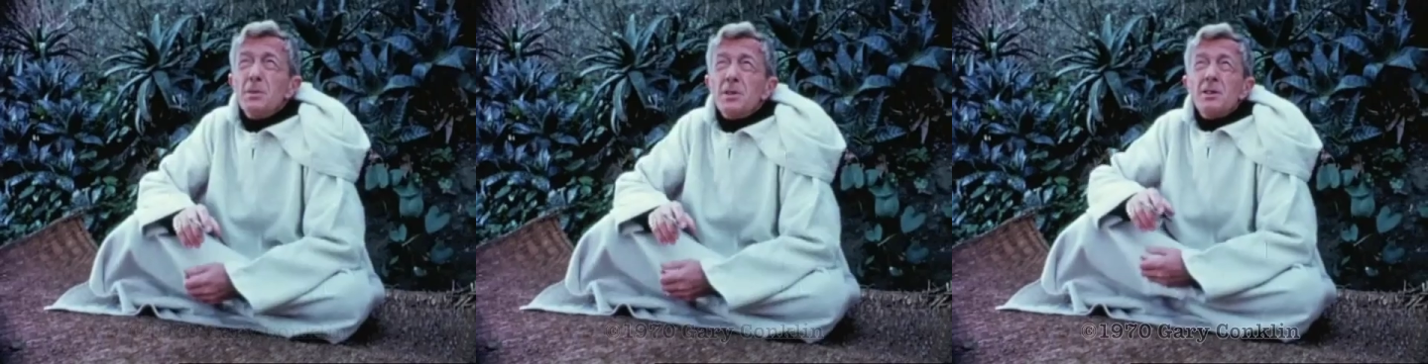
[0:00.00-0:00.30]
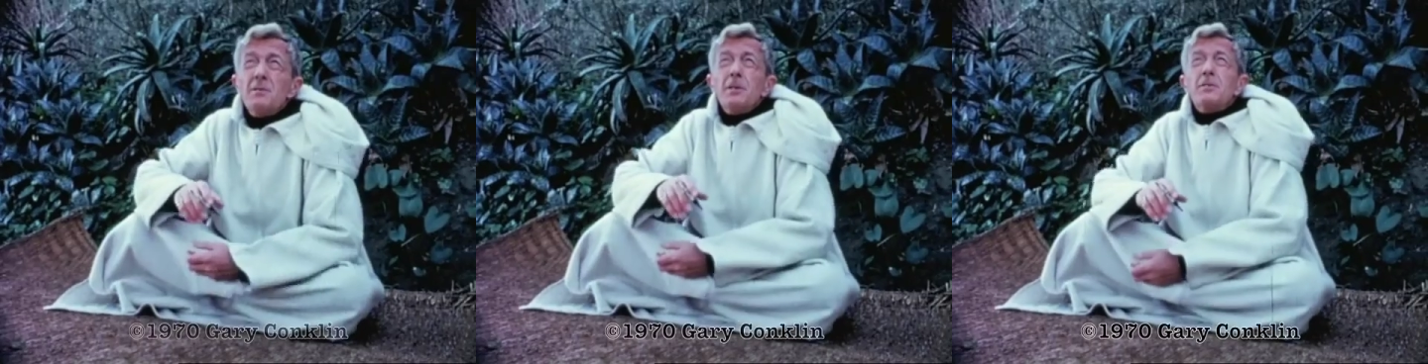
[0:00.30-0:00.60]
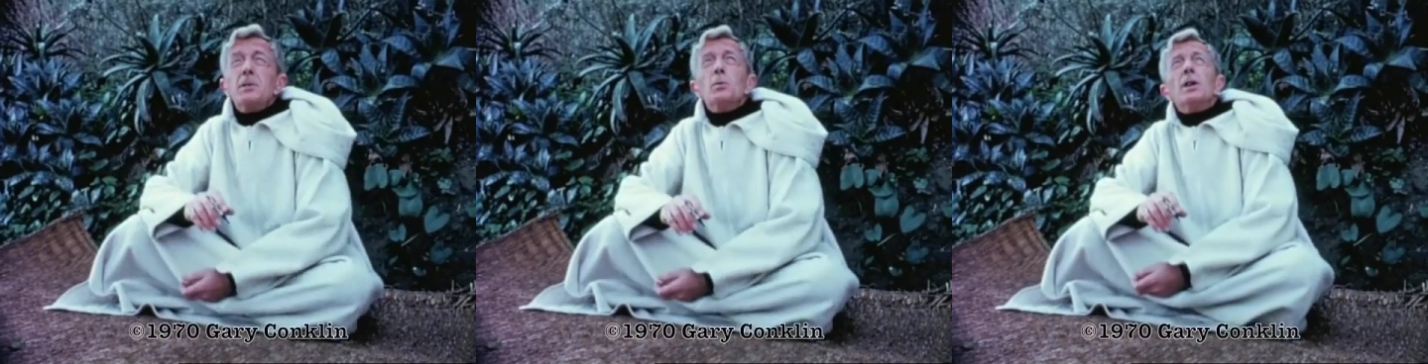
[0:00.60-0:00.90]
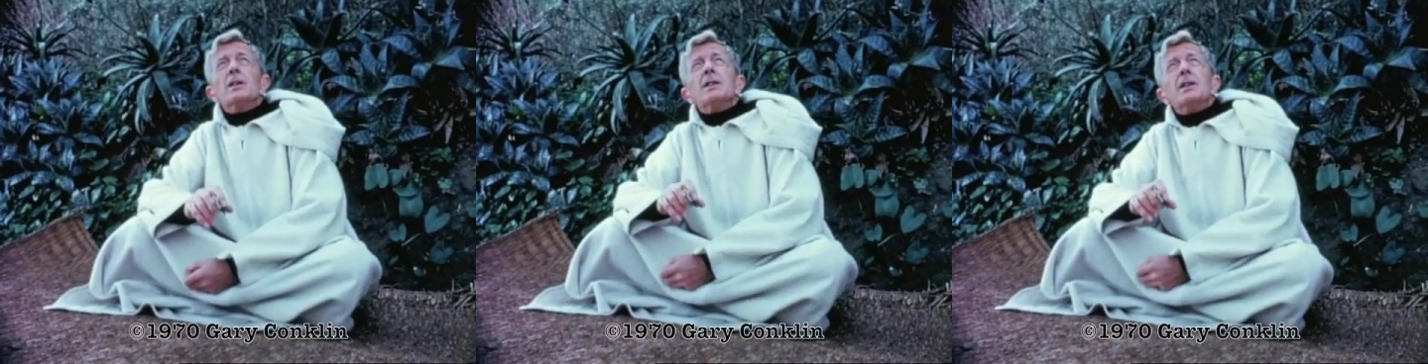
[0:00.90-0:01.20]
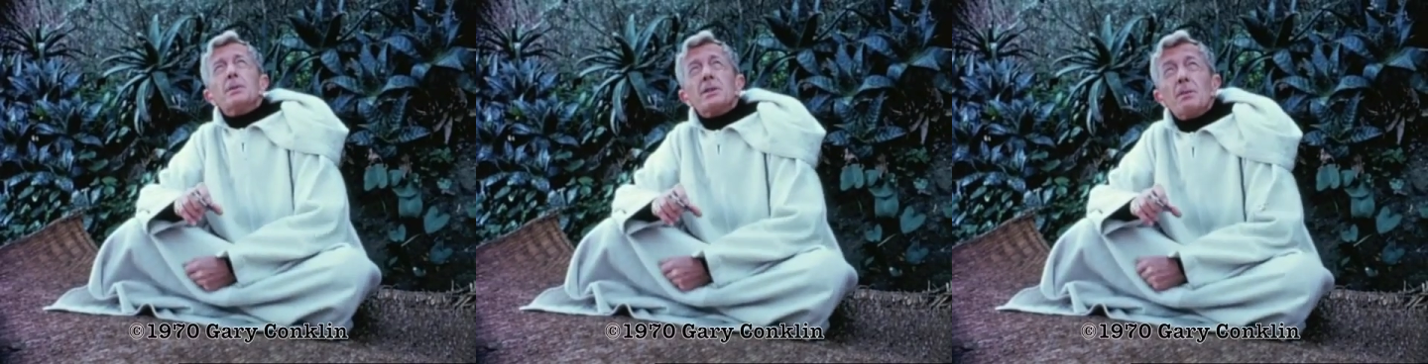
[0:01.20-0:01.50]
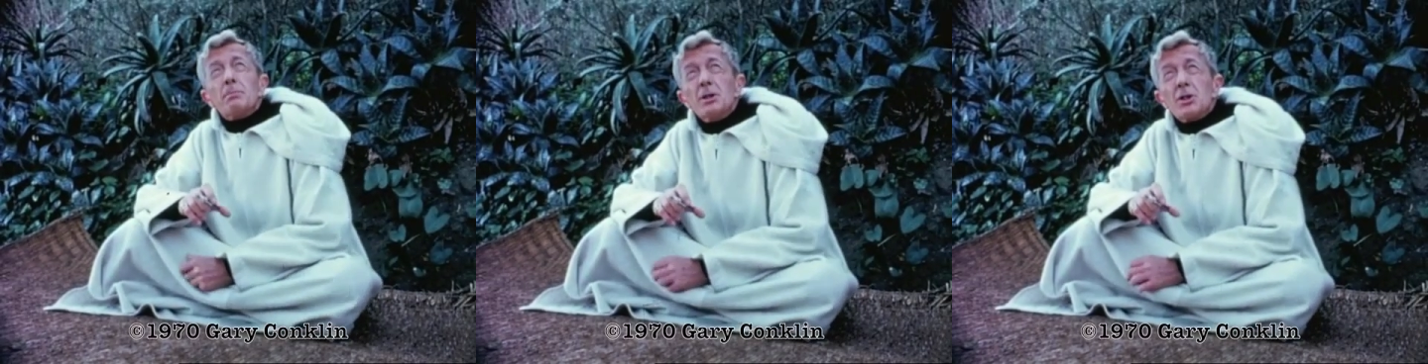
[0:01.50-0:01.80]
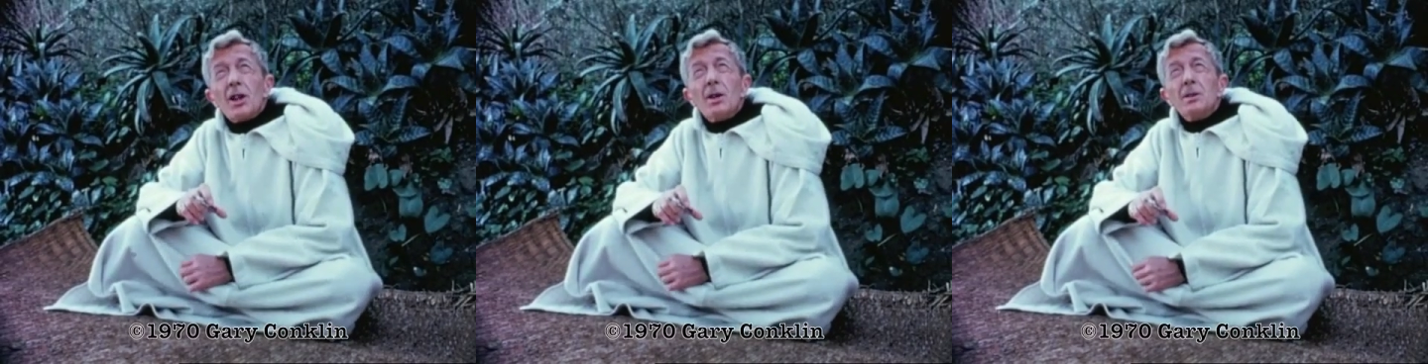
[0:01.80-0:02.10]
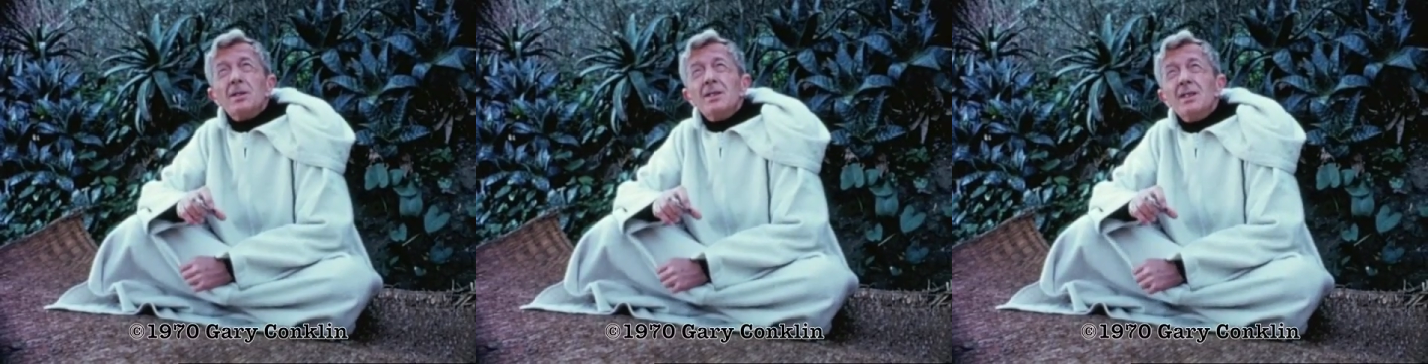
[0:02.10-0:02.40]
was in '51 and I was up in Chouen,